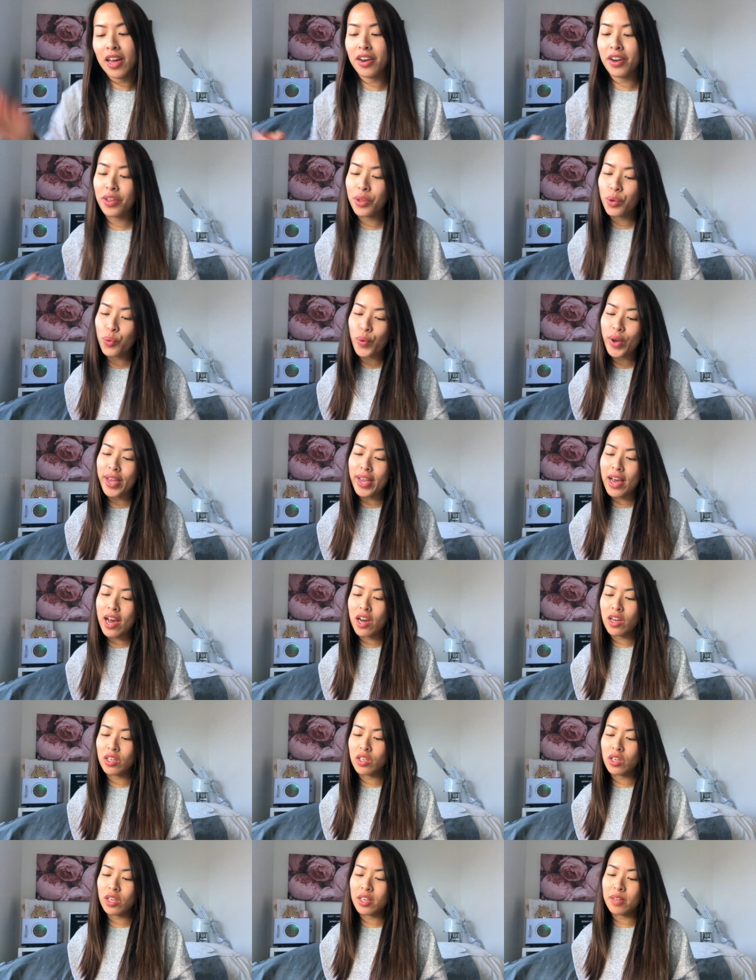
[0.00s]
Another way how
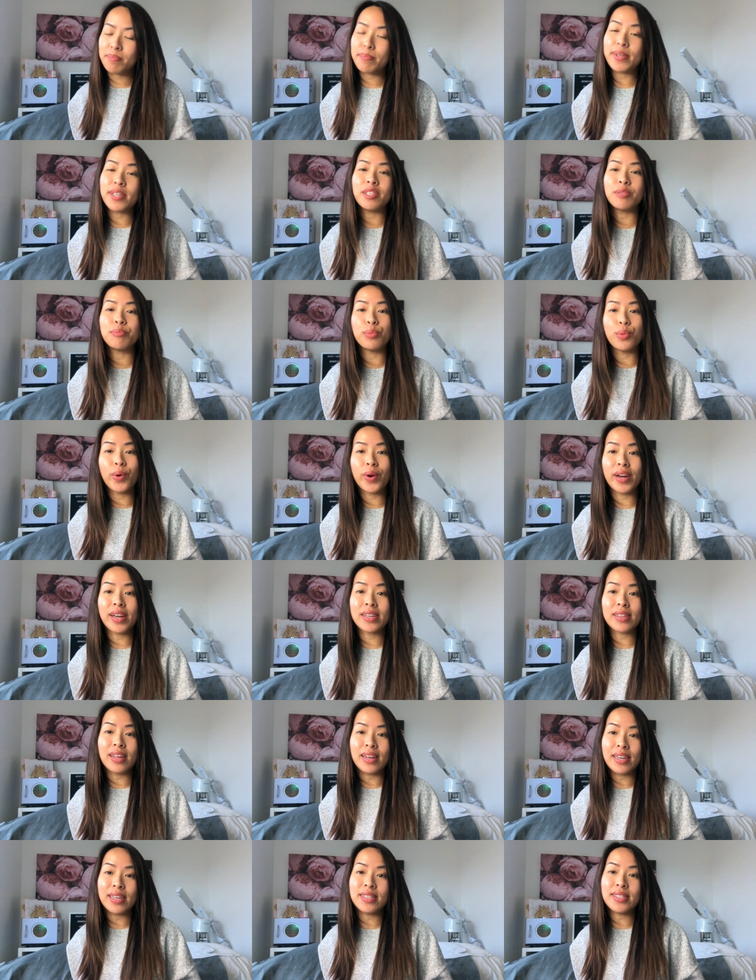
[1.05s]
you can build more
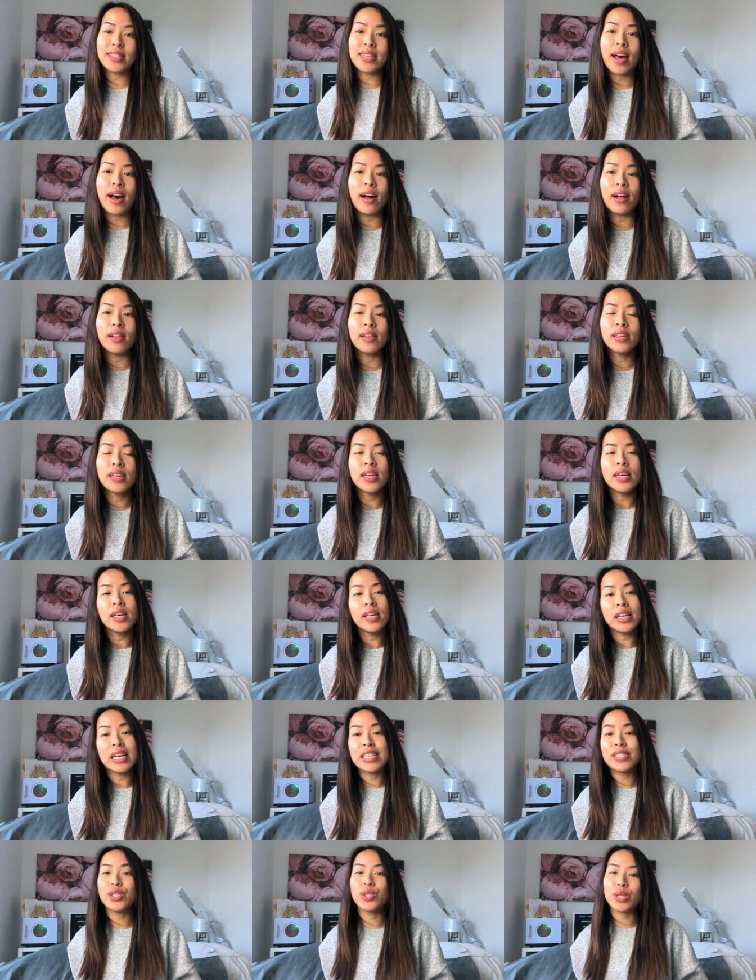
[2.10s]
clientele
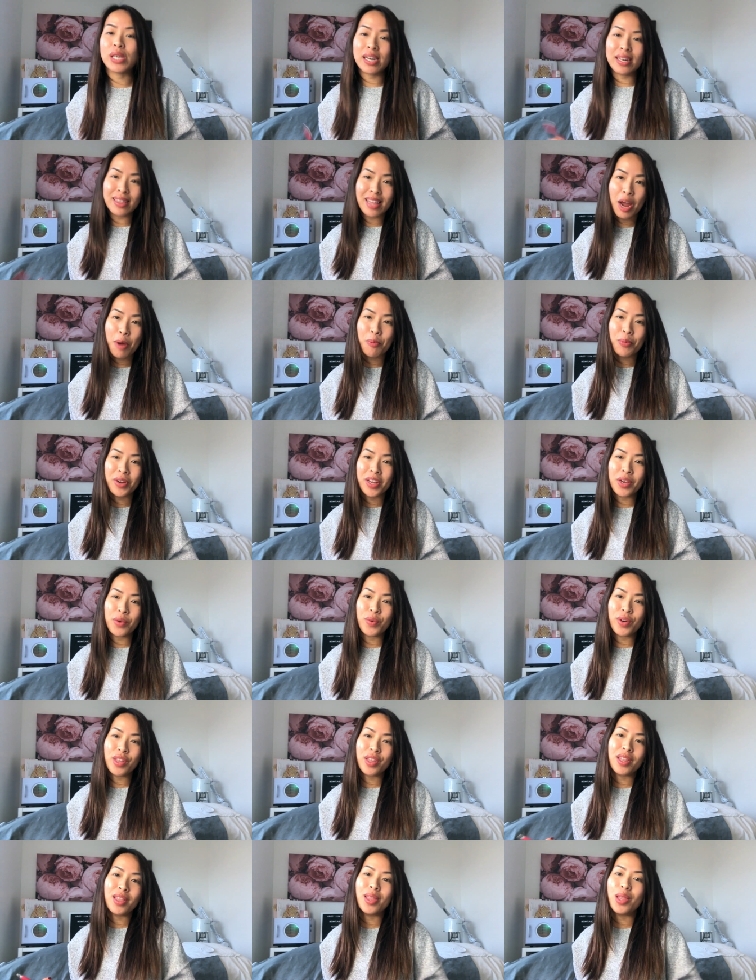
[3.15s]
is to collaborate
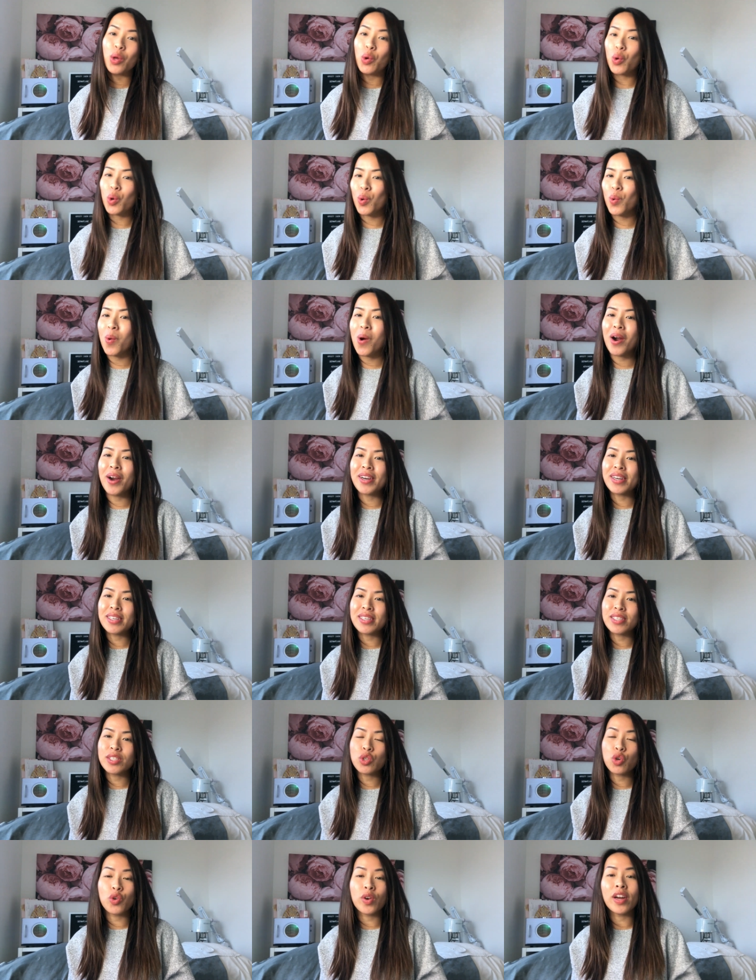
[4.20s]
with local
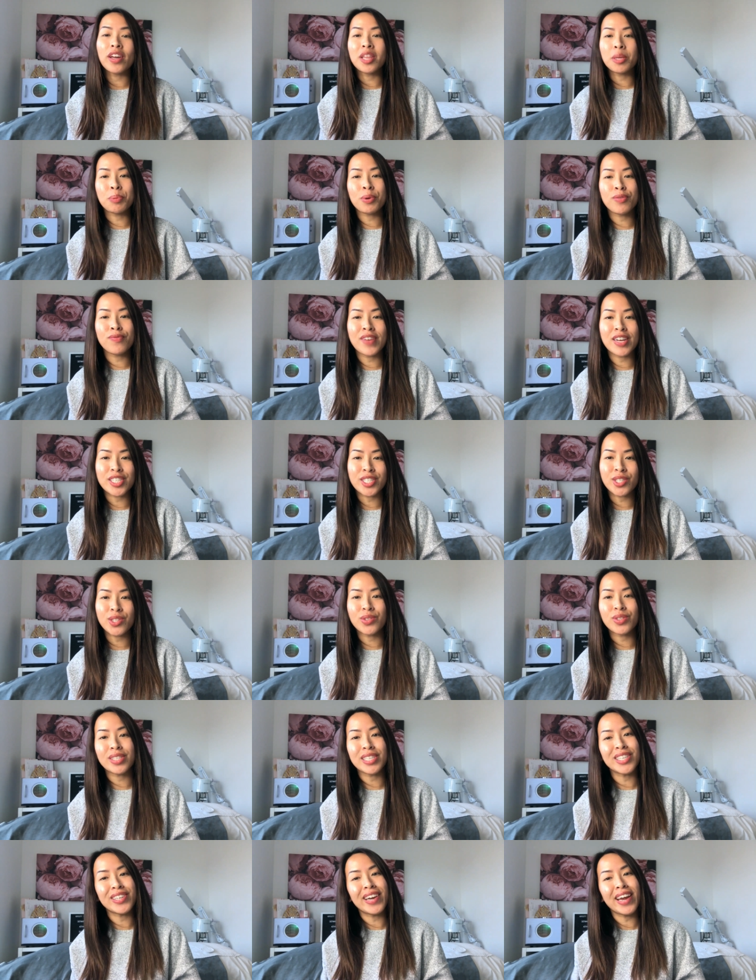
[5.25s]
artists or other
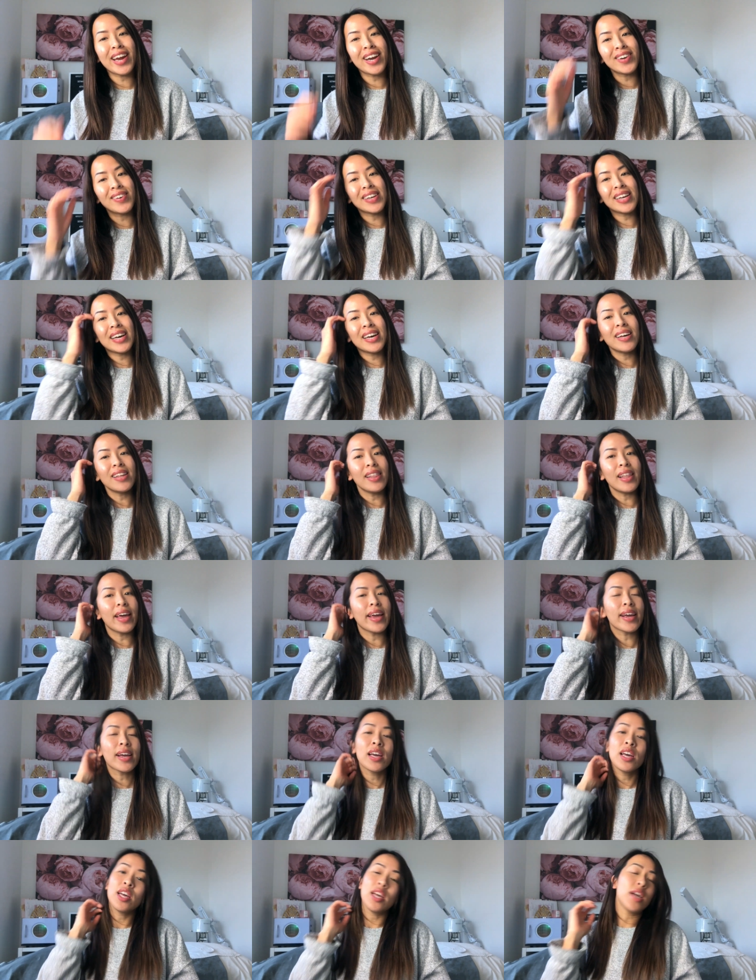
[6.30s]
professionals in your area
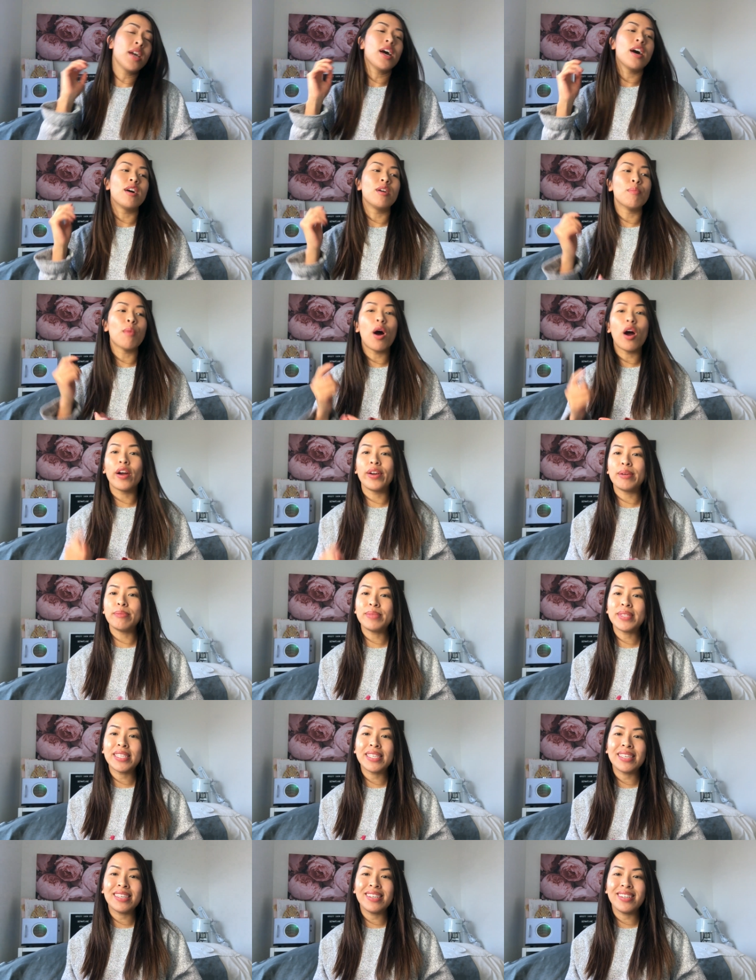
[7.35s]
like um,
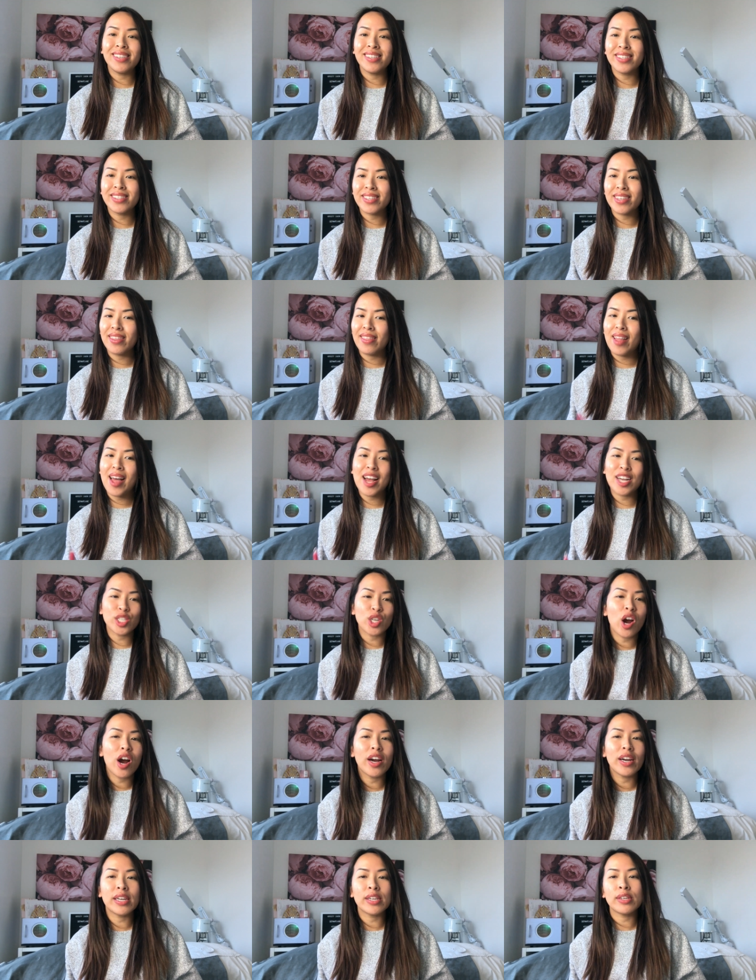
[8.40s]
RMTs, lash
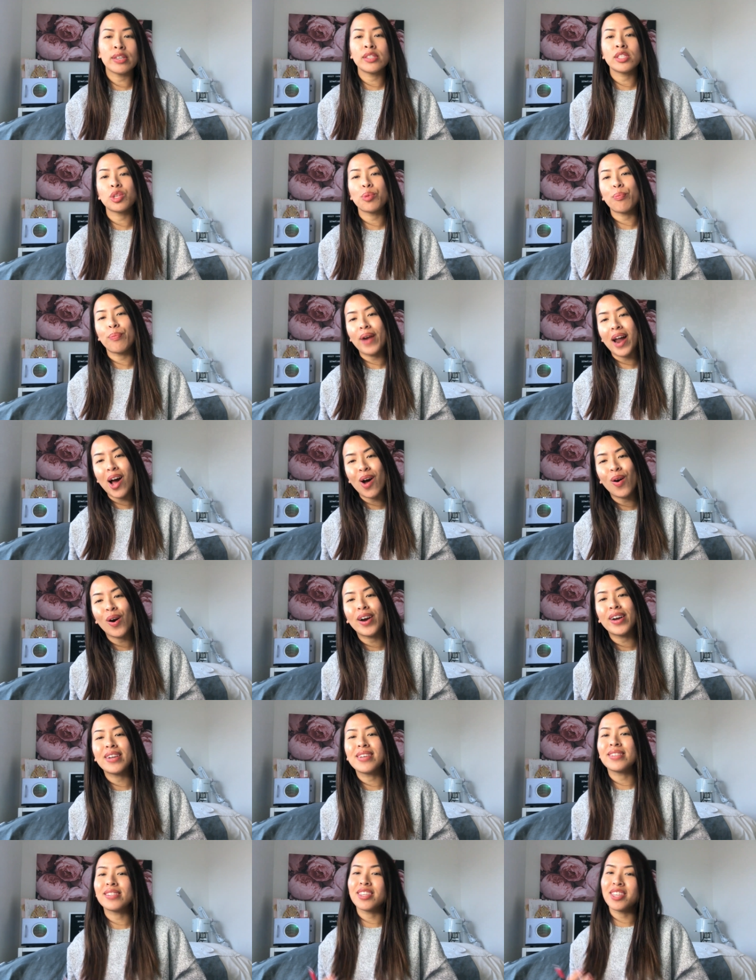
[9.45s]
artists, brow
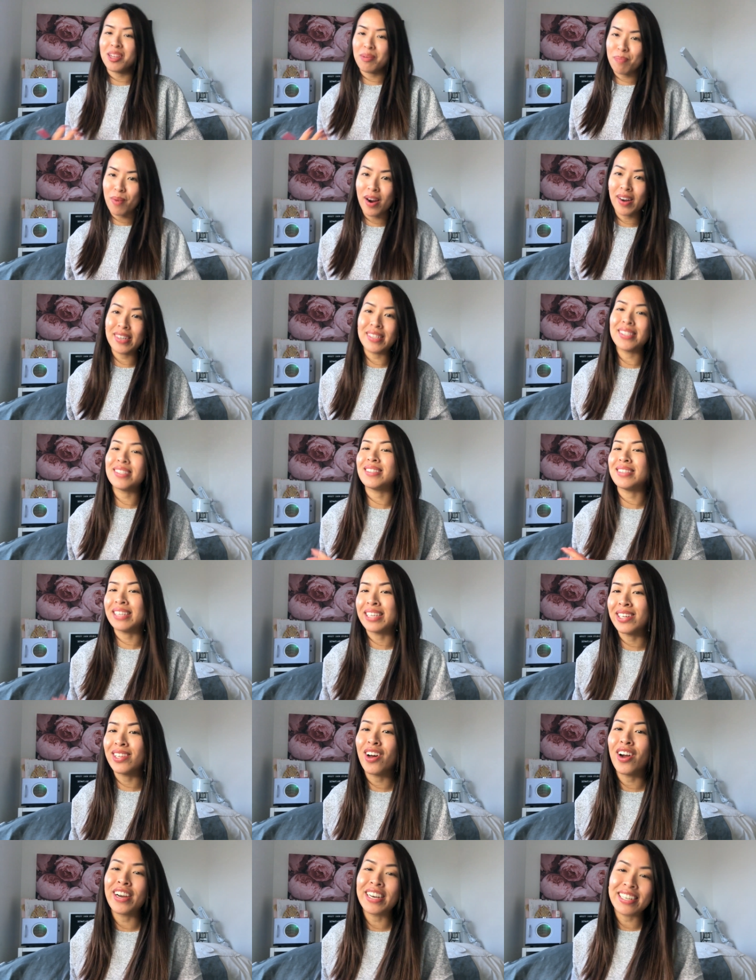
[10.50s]
artists, lip artists,
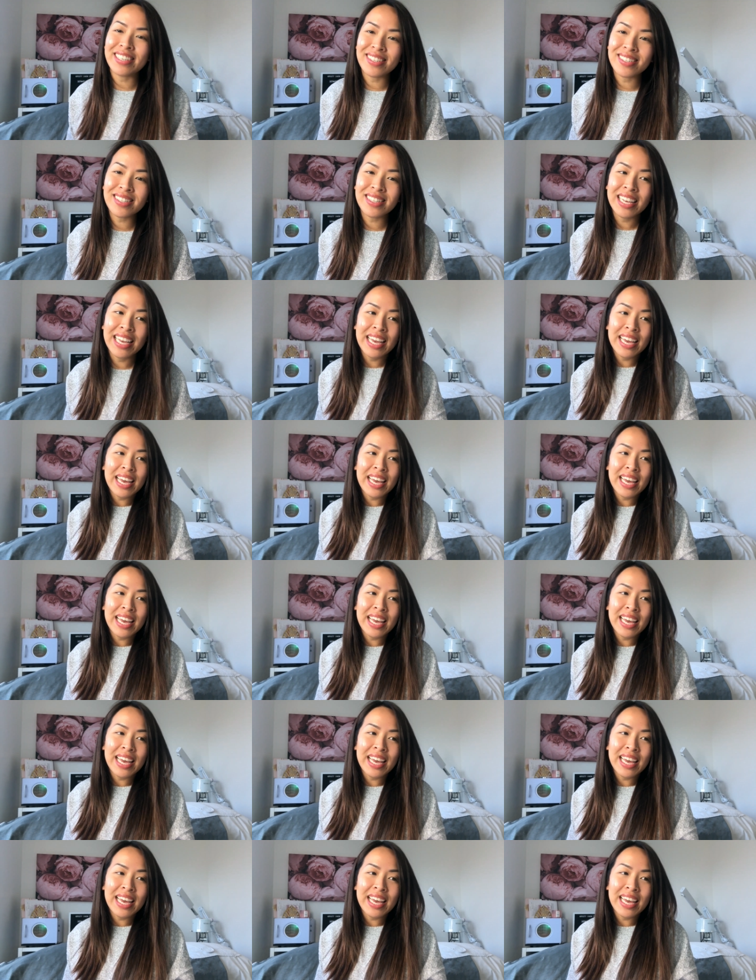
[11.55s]
nail artists,